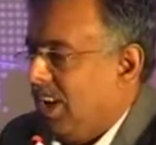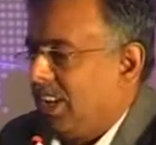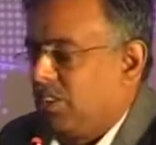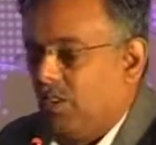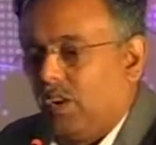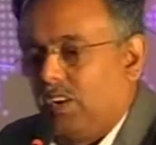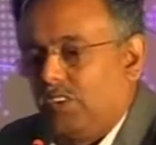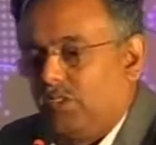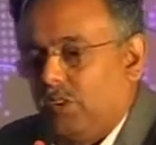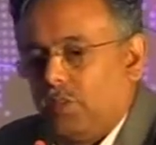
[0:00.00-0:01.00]
And as long
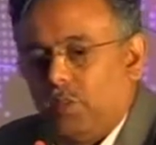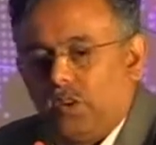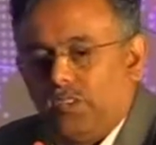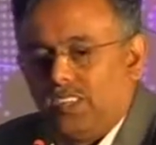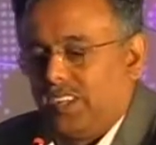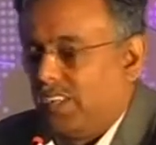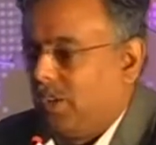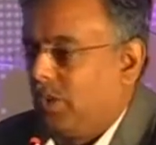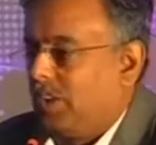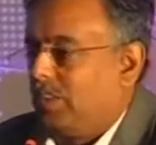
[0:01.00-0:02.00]
as you are motivated
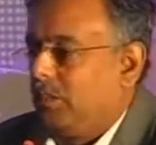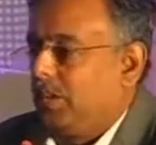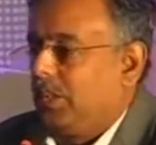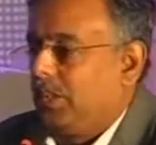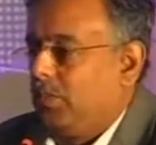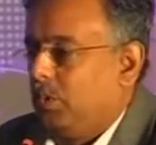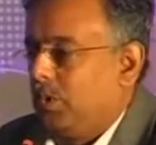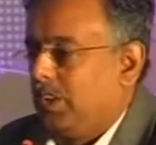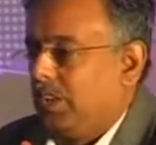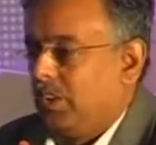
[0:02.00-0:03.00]
and you have the ability to
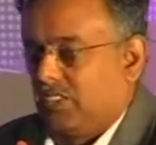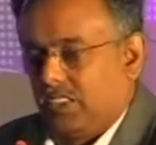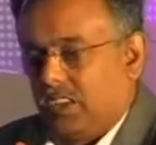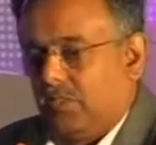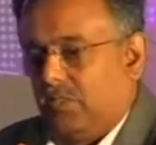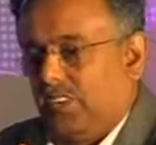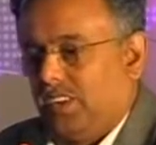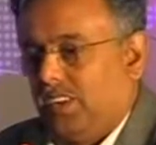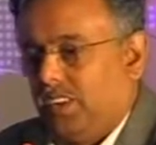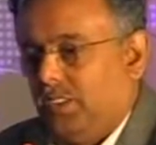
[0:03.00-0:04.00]
motivate yourself,
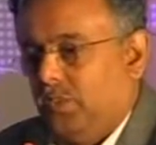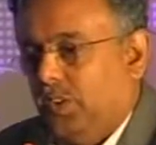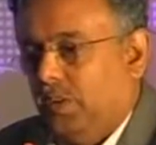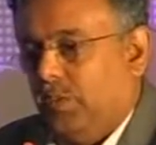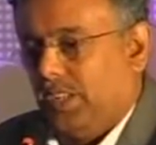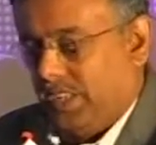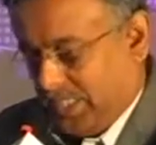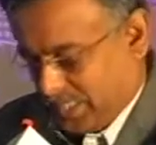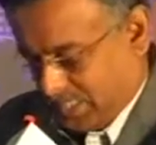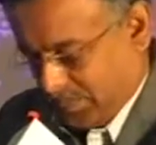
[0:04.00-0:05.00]
uh, you will be a
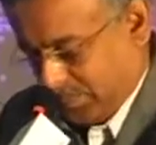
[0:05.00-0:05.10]
leader.